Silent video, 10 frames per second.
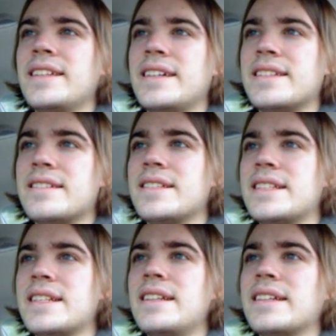that's
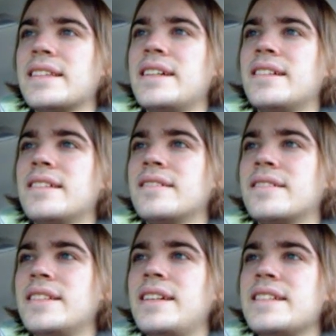just sitting there
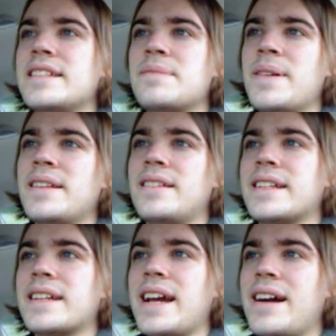that I spent
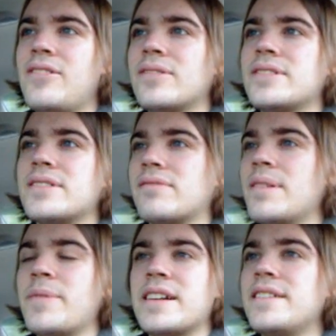like hours
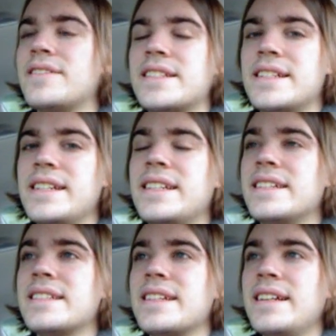ripping off
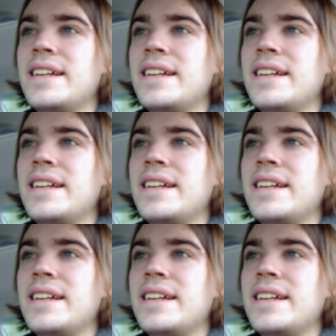CDs,